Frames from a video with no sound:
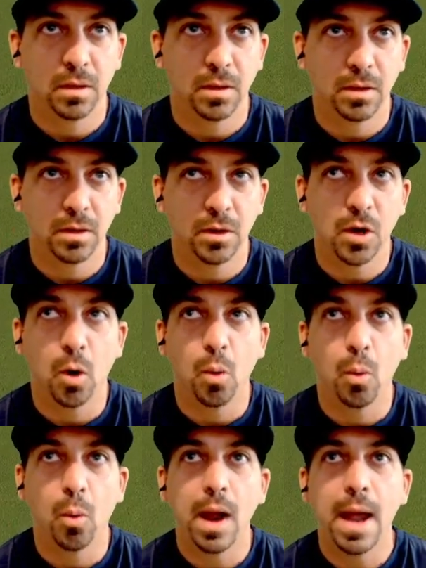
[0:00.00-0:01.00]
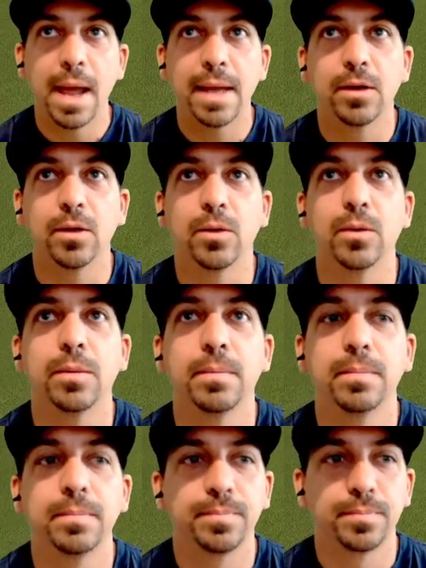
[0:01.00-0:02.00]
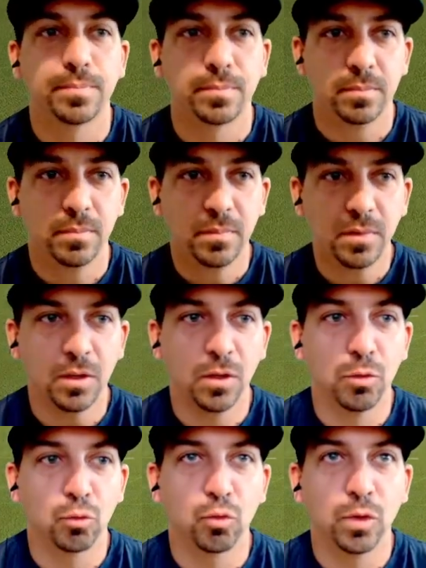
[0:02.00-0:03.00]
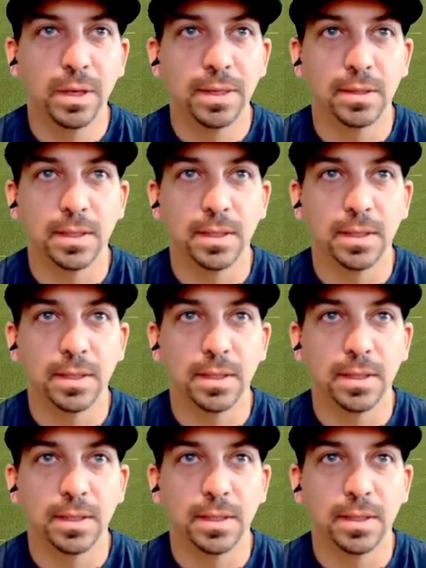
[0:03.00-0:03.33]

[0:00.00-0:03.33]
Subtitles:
No way, dude. Really?